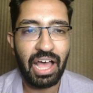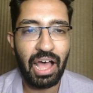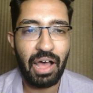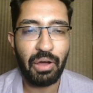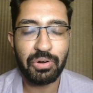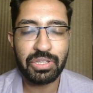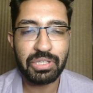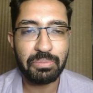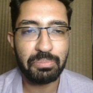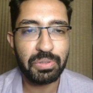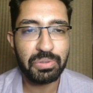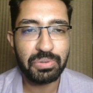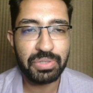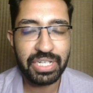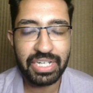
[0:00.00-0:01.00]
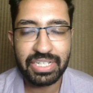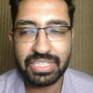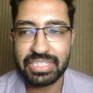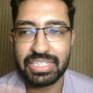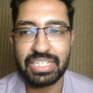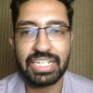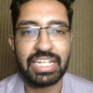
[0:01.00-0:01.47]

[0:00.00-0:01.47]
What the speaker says: out of the blue didn't